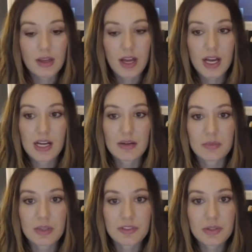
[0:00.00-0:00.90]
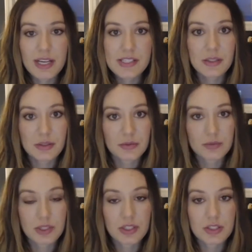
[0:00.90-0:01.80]
if you guys are
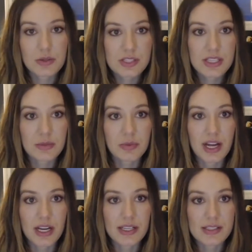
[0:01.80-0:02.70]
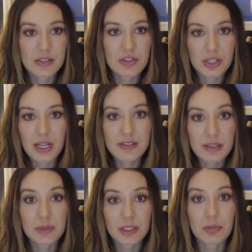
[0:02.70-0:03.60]
using the products, you should have
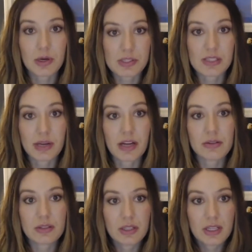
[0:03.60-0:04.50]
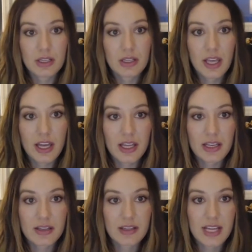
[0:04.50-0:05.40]
something to post about.
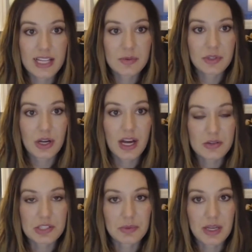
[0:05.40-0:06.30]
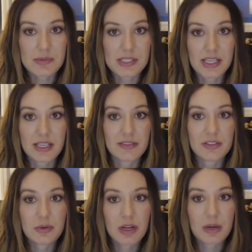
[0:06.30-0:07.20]
And that's where your auto ship comes in. If
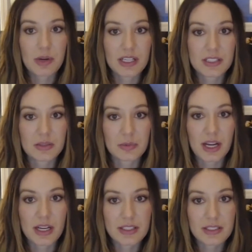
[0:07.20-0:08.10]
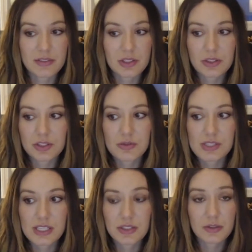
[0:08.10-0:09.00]
you are a product of the product, if you're
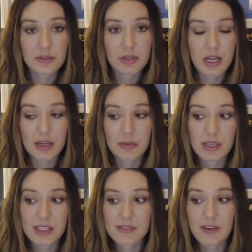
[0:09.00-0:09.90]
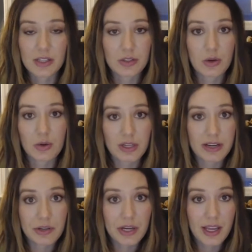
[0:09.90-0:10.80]
using your its vital core
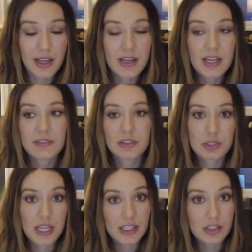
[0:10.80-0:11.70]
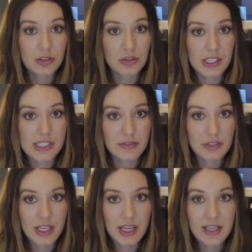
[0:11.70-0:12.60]
every day, if you're taking your greens every
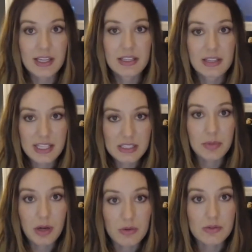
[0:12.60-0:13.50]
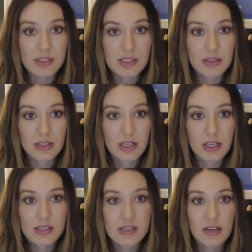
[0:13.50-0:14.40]
day, that's a post.
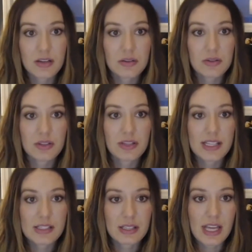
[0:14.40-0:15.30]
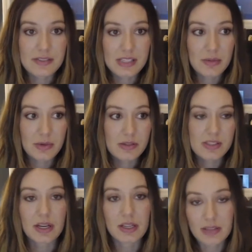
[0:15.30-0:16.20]
So that's a lifestyle post.
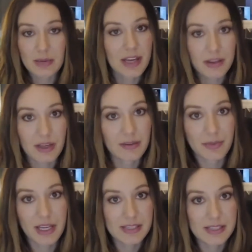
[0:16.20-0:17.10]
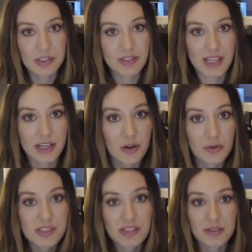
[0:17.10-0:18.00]
Sorry, my husband just got
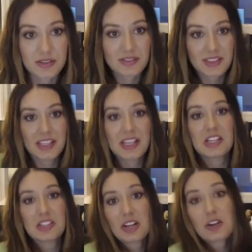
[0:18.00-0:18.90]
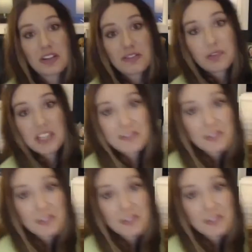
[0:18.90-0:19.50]
home, so there's a freak for